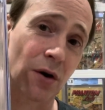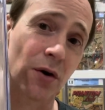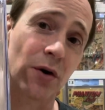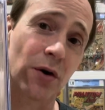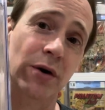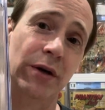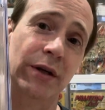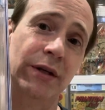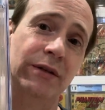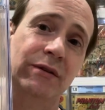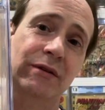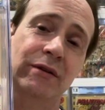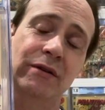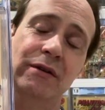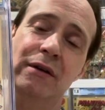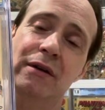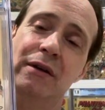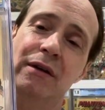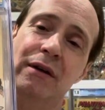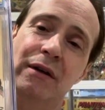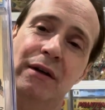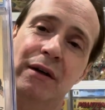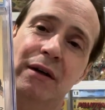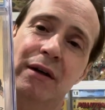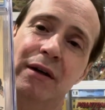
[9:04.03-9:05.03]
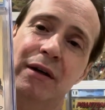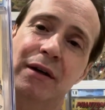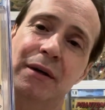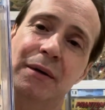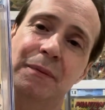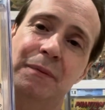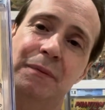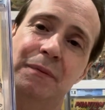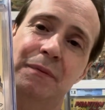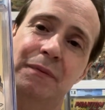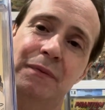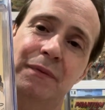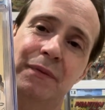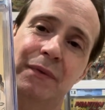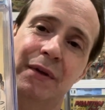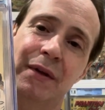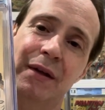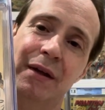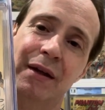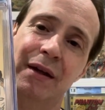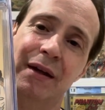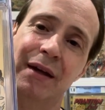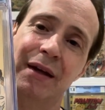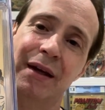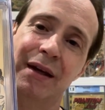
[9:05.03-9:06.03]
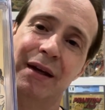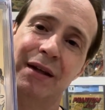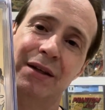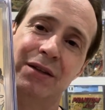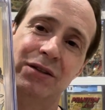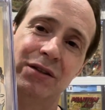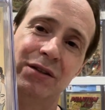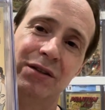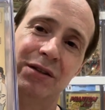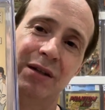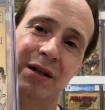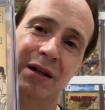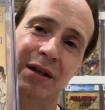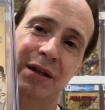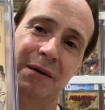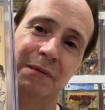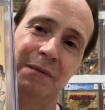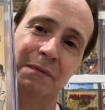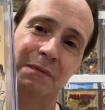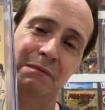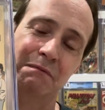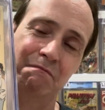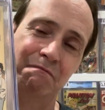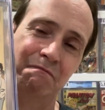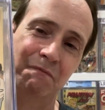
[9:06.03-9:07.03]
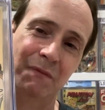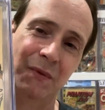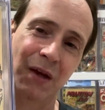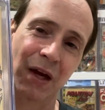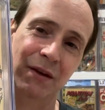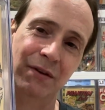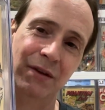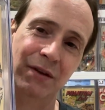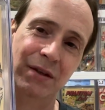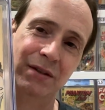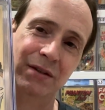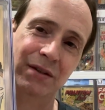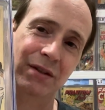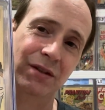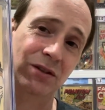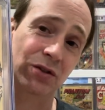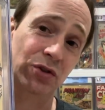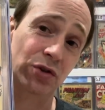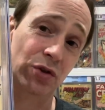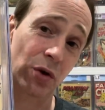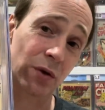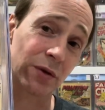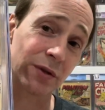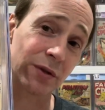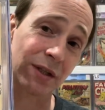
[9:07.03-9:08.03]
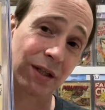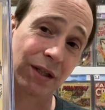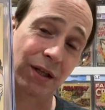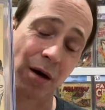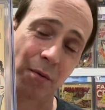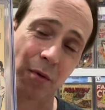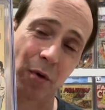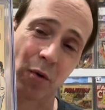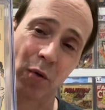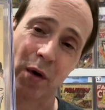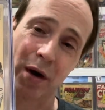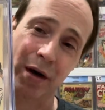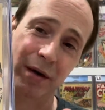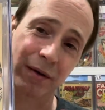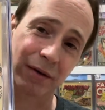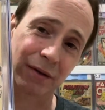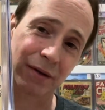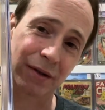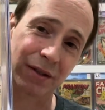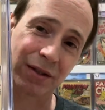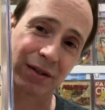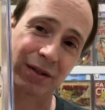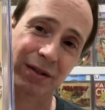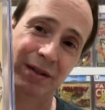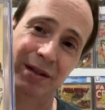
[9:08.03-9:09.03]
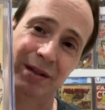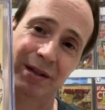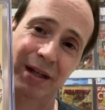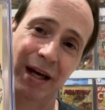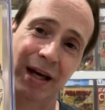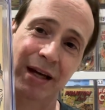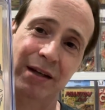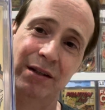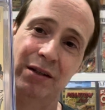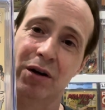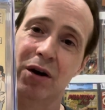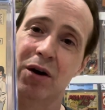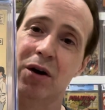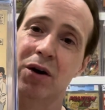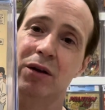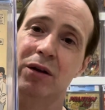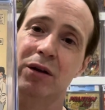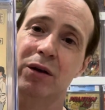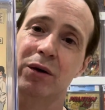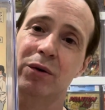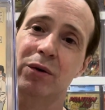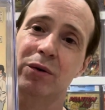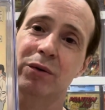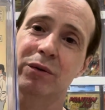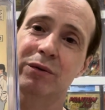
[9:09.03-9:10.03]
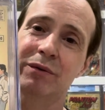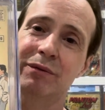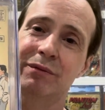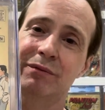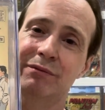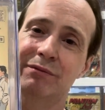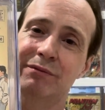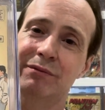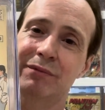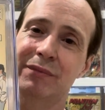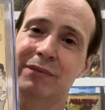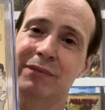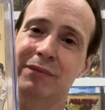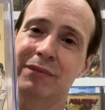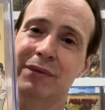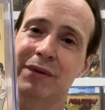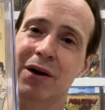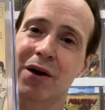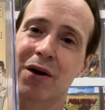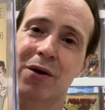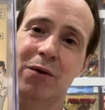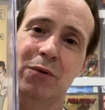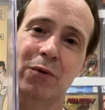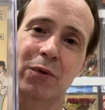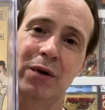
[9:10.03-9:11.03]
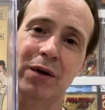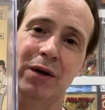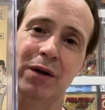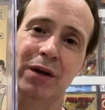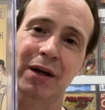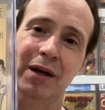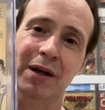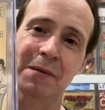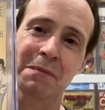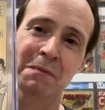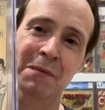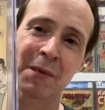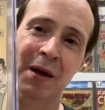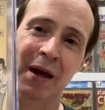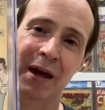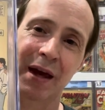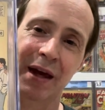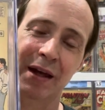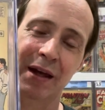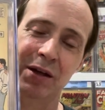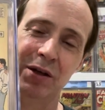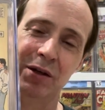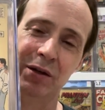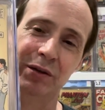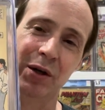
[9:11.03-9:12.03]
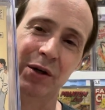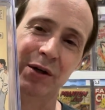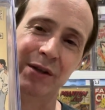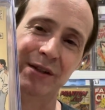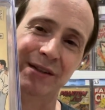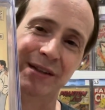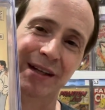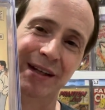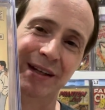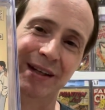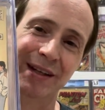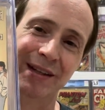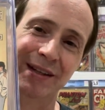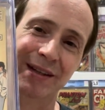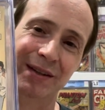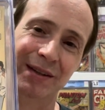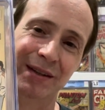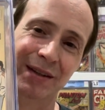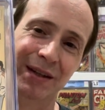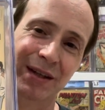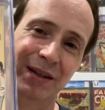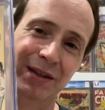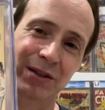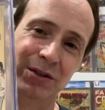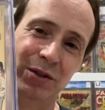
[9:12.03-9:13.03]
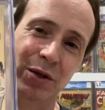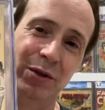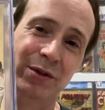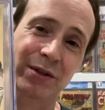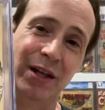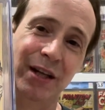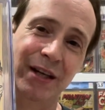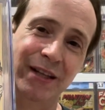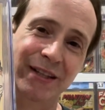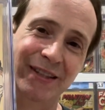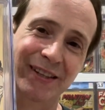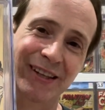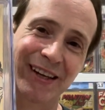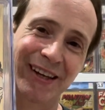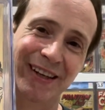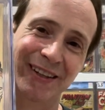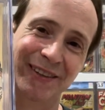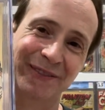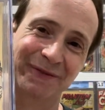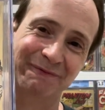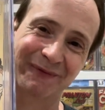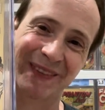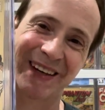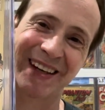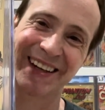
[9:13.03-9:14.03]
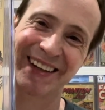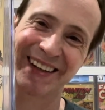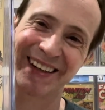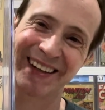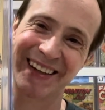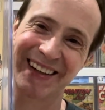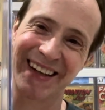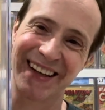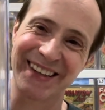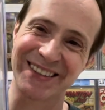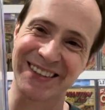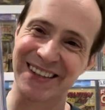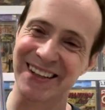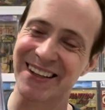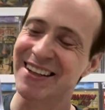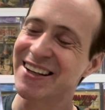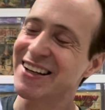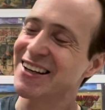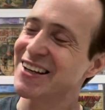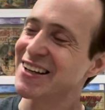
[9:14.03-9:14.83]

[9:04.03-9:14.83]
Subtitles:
artist. And it's just this is Josie number one. This is a Dan DiCarlo artwork. And you'll notice that he shows a lot of skin. that's a